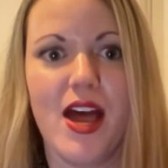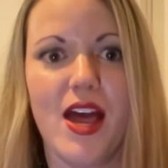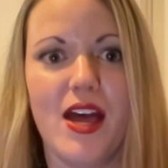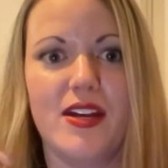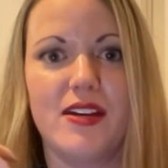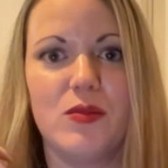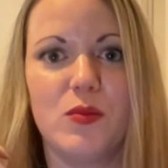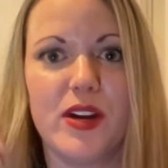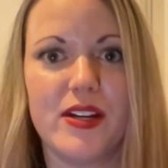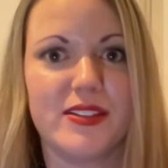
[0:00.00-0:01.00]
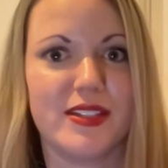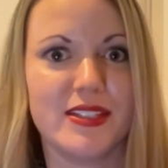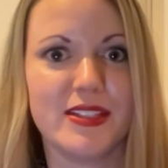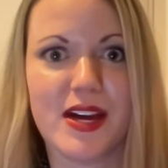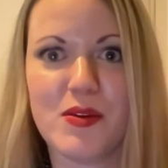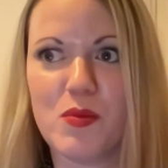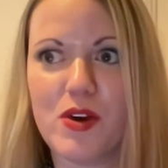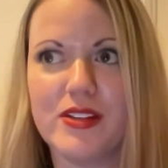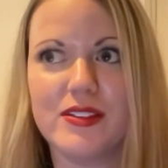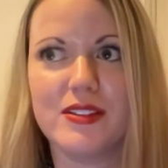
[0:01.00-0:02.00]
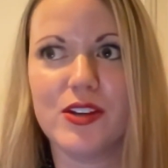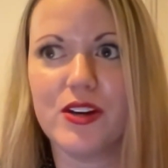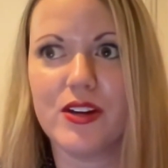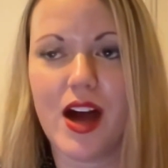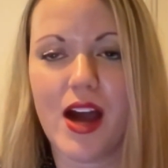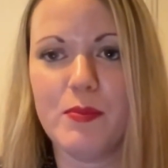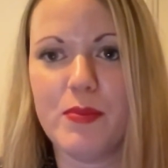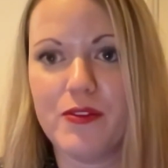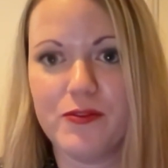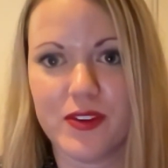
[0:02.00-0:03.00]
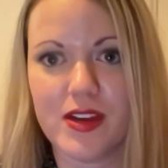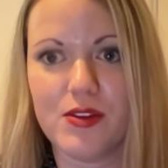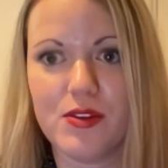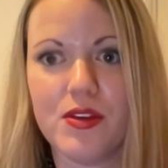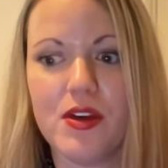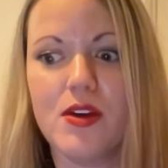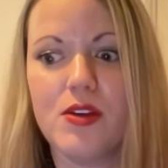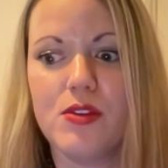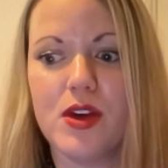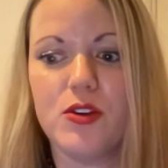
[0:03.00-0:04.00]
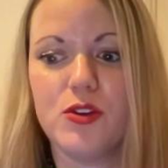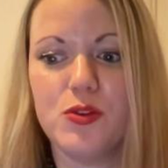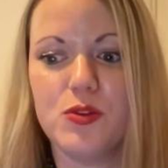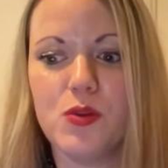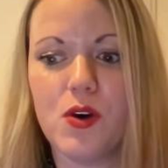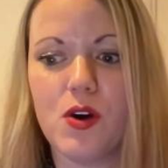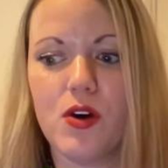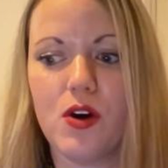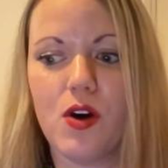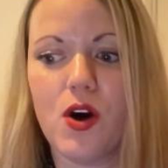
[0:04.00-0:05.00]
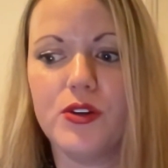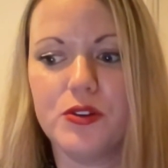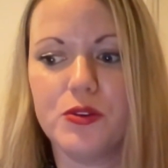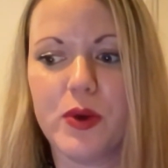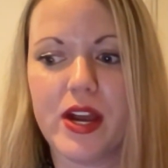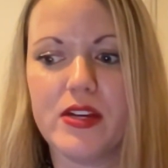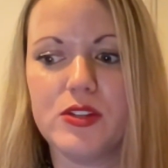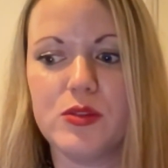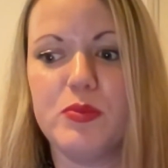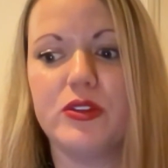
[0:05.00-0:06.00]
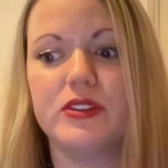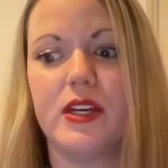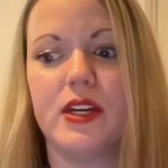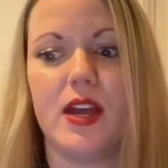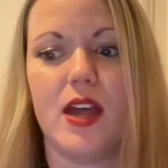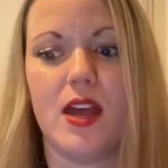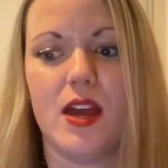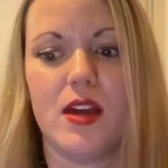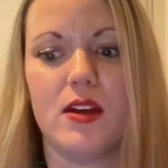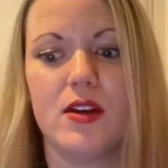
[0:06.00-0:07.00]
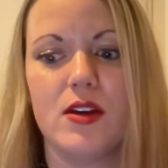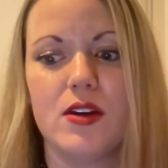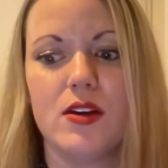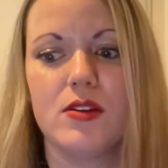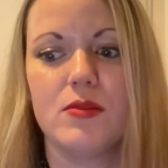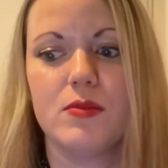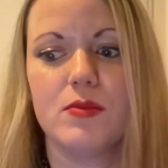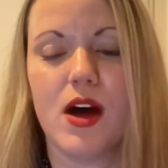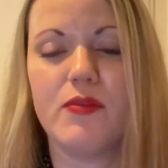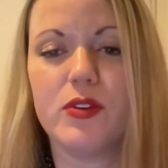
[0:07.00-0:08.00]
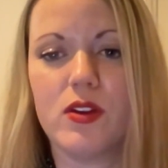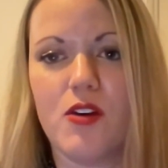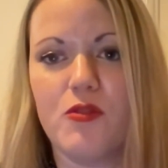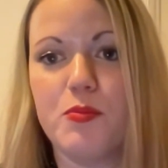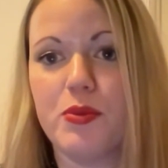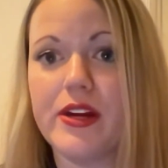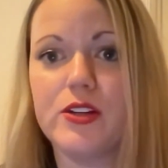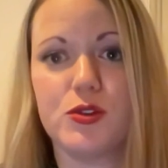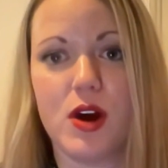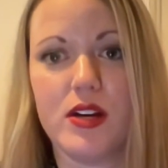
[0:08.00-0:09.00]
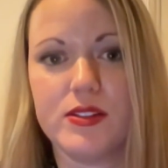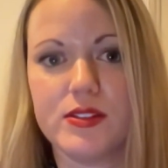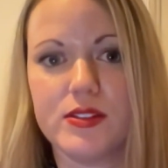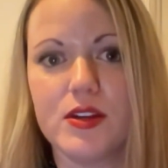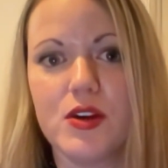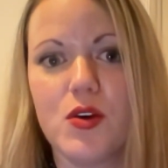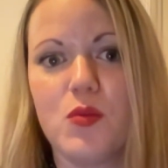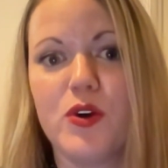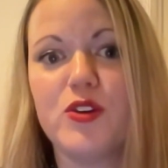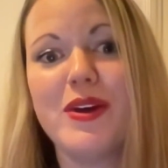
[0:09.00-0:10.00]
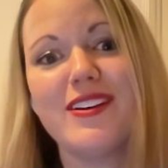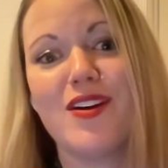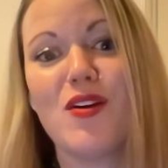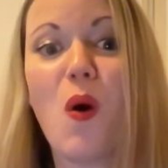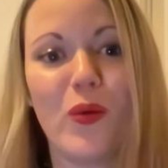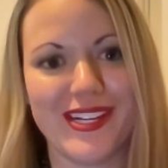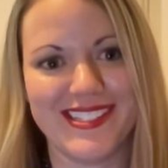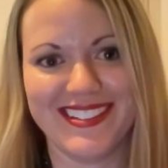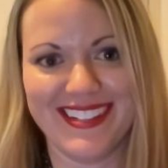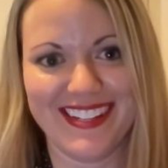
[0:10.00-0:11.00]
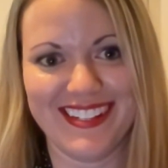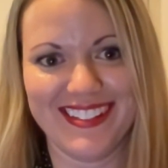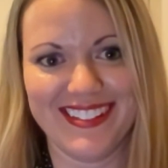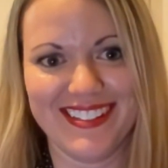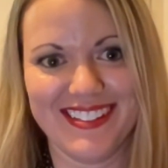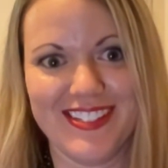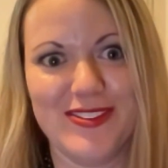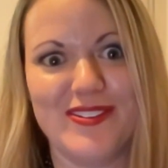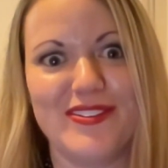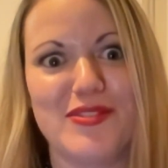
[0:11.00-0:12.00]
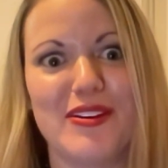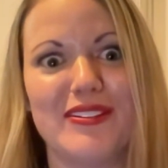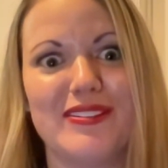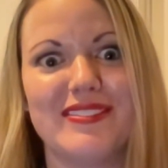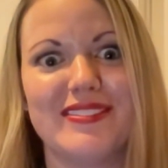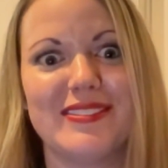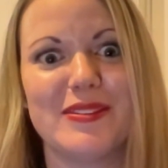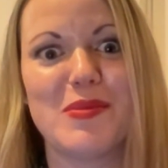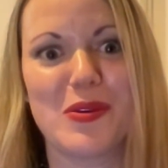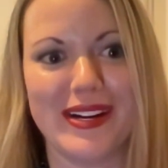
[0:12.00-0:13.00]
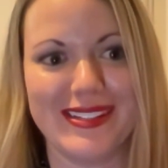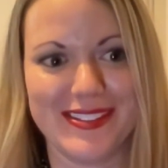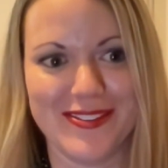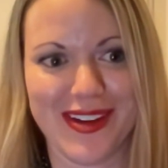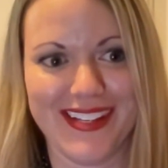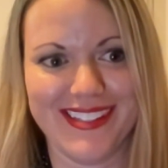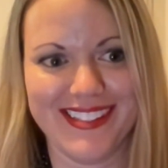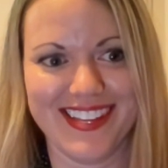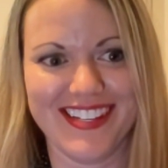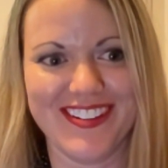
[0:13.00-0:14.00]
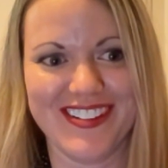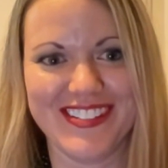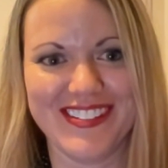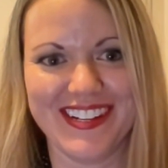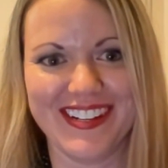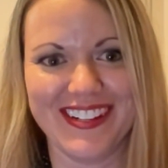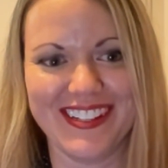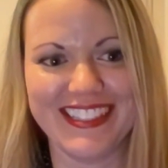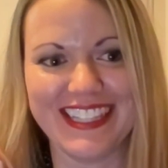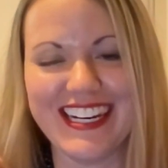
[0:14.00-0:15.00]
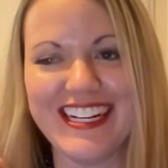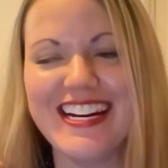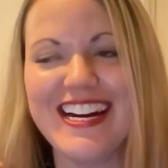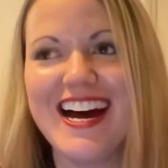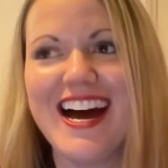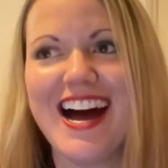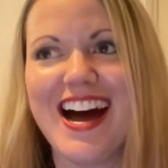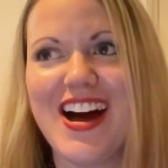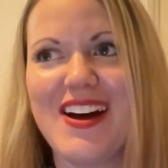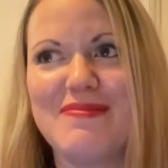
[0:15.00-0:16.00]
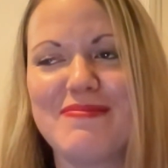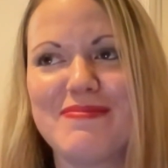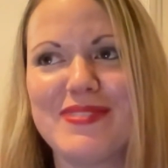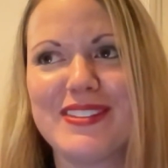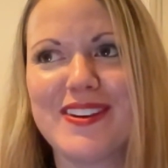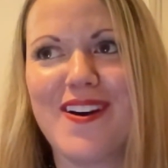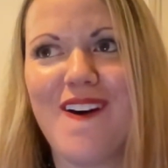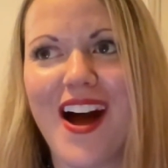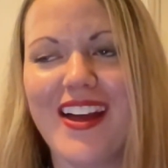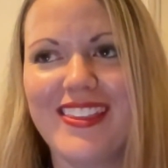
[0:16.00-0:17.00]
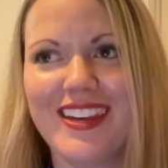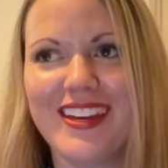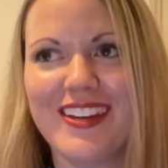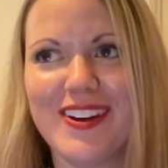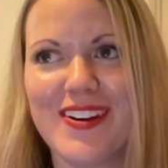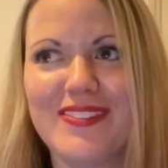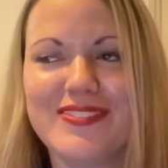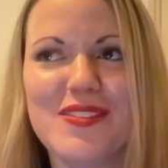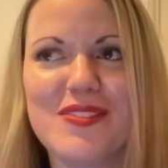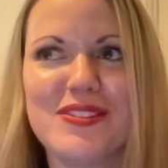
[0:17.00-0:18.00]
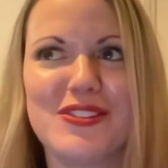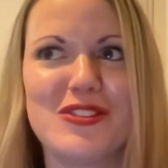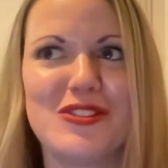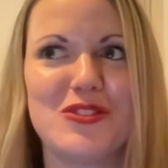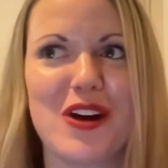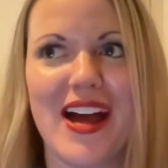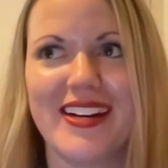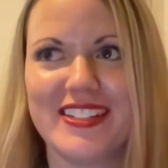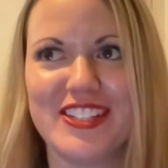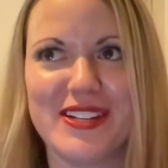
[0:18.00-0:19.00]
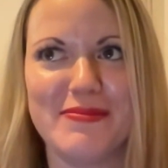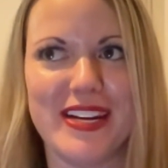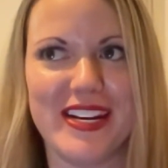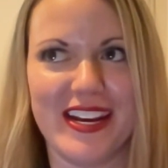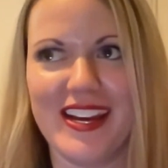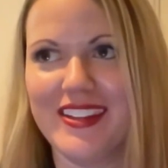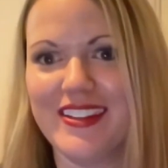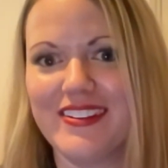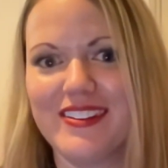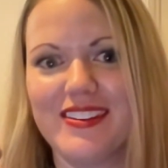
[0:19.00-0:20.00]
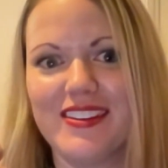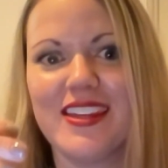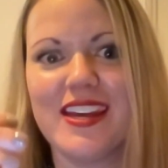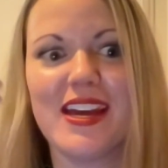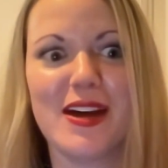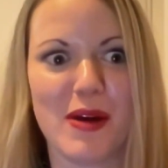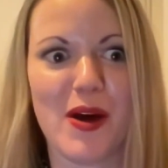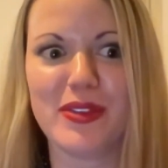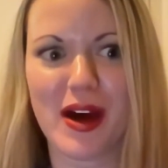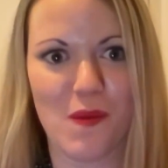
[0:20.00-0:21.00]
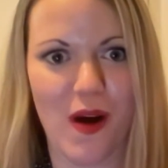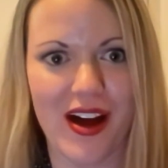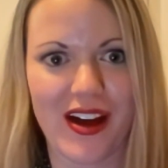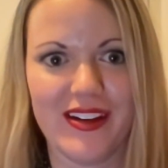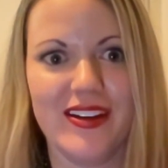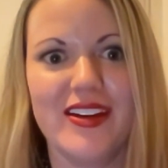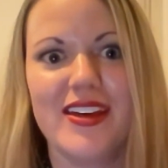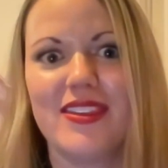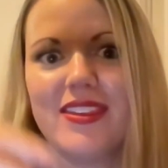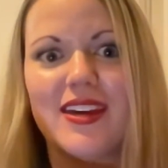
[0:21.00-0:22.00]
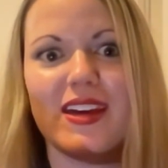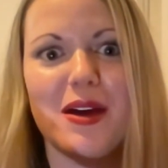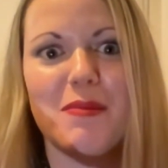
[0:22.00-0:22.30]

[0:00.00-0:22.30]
Sure. And what I said to them was, look, I have faith that you are on your way to building a level of brand trust where you may not always need to do the mm. laborious events that you're doing currently. Um, so I think, you know, strategy meaning thinking about that why, thinking mm.